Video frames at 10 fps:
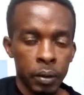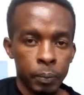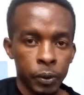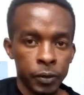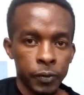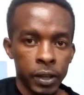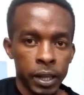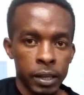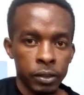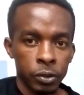pointer finger
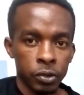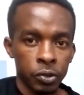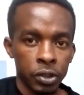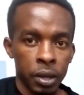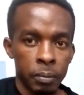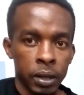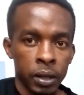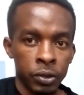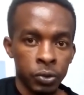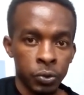is on string
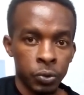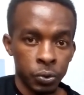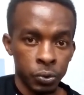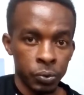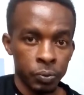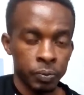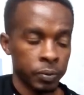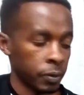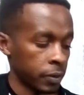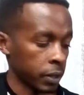number 2,
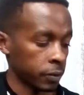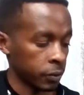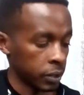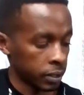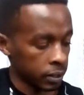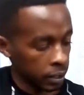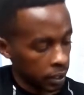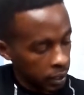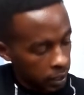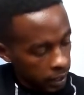first fret,
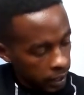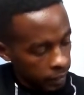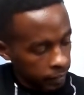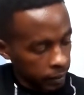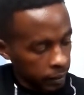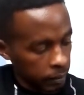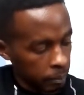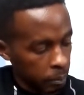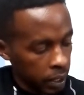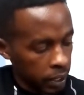and then
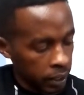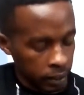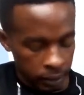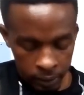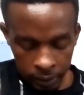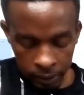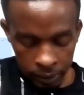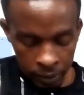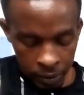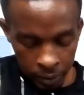my
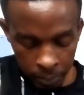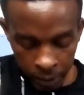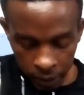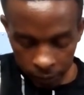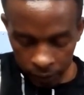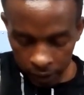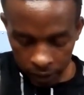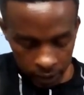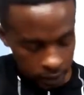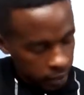middle
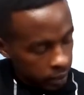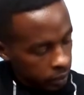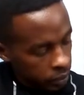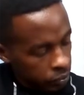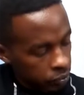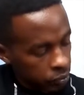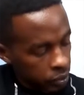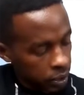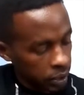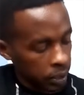finger,
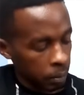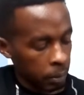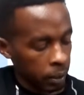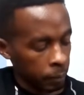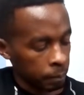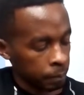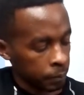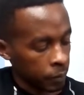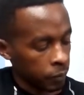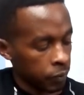string number
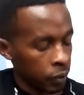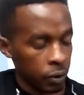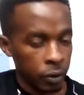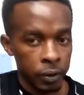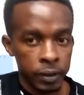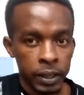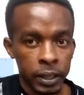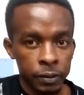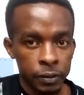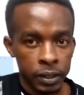4 on the
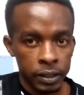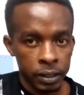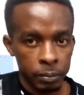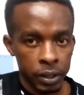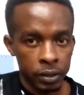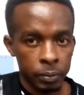second fret, and my